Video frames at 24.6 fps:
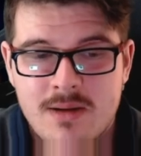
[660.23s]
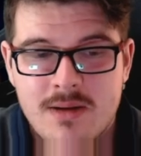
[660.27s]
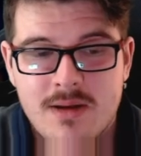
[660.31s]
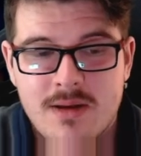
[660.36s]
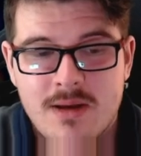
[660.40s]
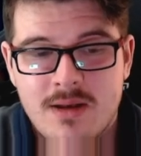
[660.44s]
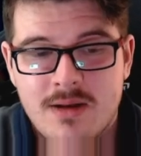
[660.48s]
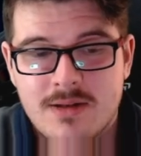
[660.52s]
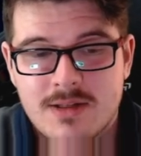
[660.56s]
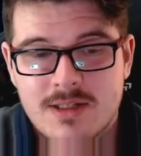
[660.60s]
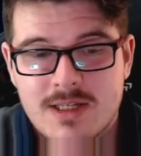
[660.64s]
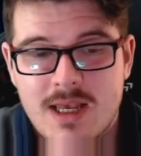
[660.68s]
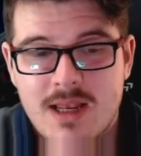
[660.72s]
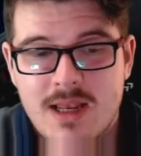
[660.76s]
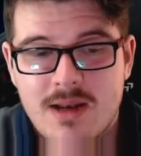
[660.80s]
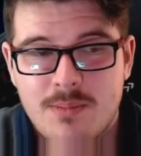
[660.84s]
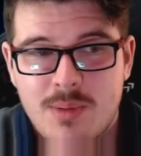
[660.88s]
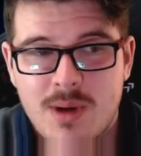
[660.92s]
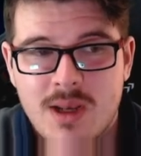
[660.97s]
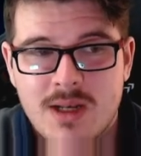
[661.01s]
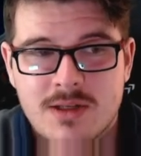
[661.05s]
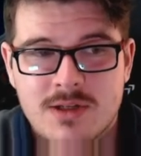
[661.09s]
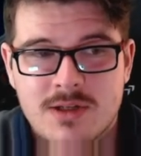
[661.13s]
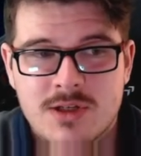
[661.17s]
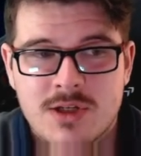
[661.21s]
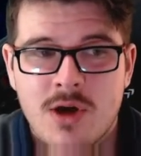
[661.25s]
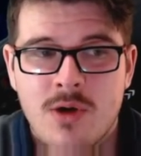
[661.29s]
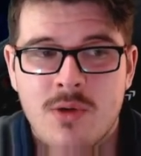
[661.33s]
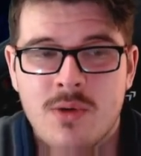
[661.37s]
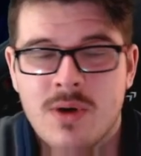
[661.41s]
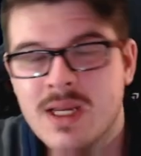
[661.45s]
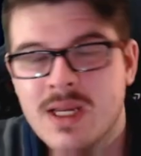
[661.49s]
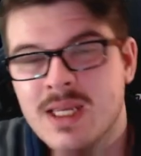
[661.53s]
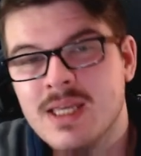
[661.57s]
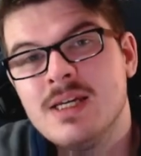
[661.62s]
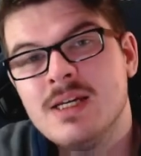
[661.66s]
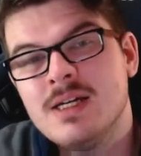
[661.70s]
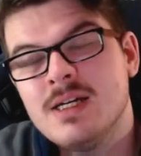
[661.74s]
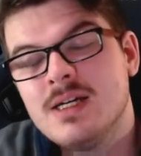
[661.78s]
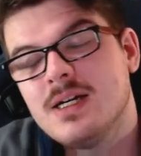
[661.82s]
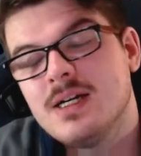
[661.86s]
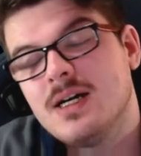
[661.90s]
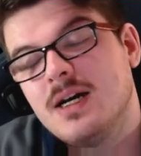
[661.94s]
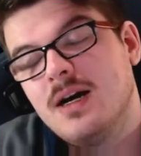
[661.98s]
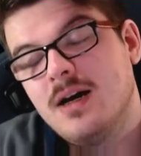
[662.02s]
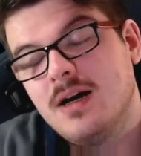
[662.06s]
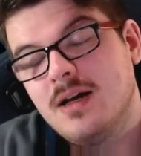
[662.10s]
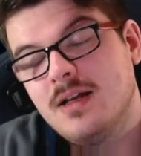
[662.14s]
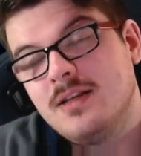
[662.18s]
and 10 pence going
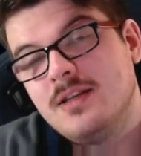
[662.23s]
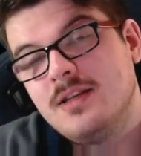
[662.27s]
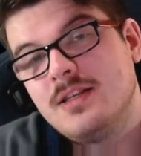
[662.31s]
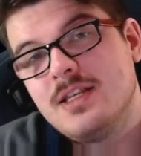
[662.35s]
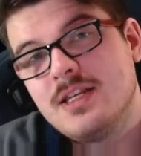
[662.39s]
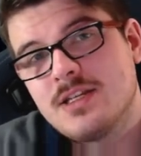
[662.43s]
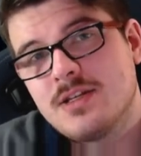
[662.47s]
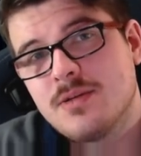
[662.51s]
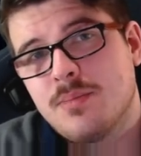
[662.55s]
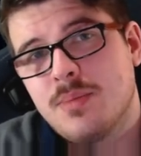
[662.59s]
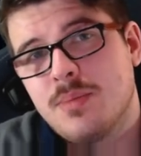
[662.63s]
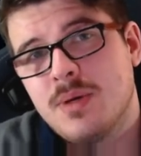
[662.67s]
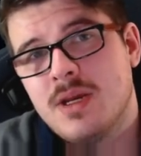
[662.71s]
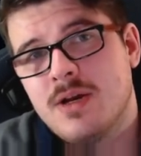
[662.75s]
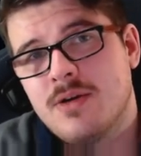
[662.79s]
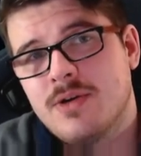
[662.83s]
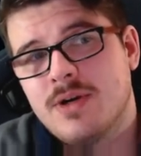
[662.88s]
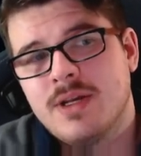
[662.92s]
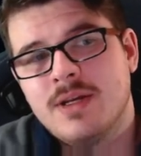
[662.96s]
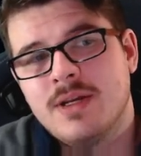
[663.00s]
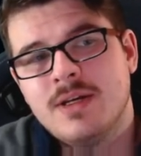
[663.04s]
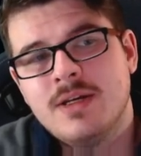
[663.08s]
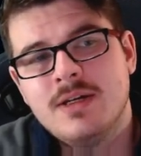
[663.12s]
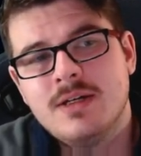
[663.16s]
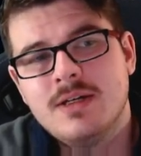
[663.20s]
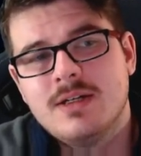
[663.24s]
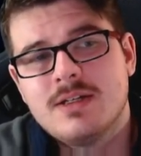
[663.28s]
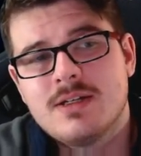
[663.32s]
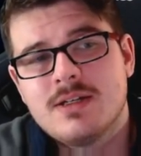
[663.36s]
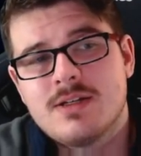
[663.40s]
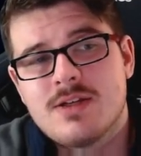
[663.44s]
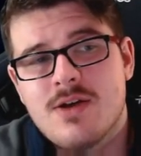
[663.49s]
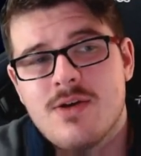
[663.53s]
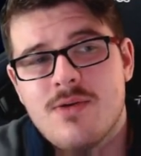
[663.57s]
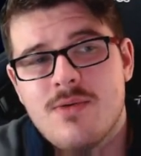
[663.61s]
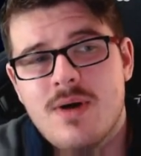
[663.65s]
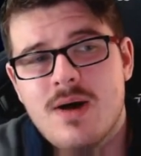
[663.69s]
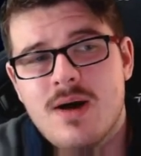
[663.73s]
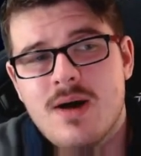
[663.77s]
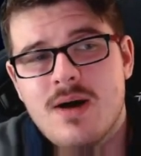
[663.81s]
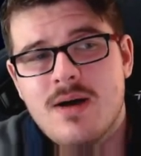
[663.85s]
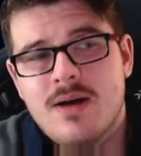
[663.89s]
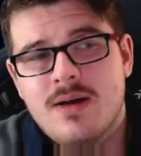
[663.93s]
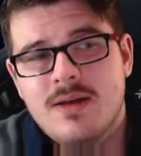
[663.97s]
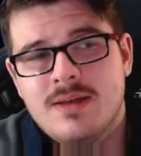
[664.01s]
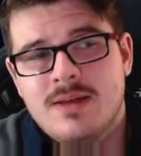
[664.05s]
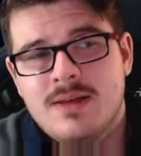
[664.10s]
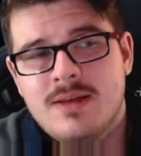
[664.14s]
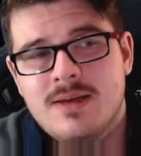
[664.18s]
and disappearing. So,
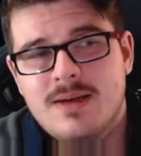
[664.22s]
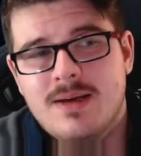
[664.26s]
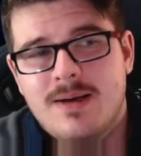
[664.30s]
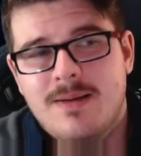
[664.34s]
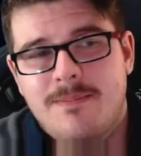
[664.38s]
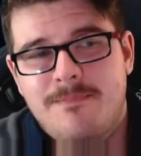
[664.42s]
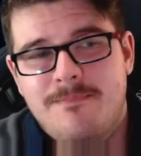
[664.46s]
yeah,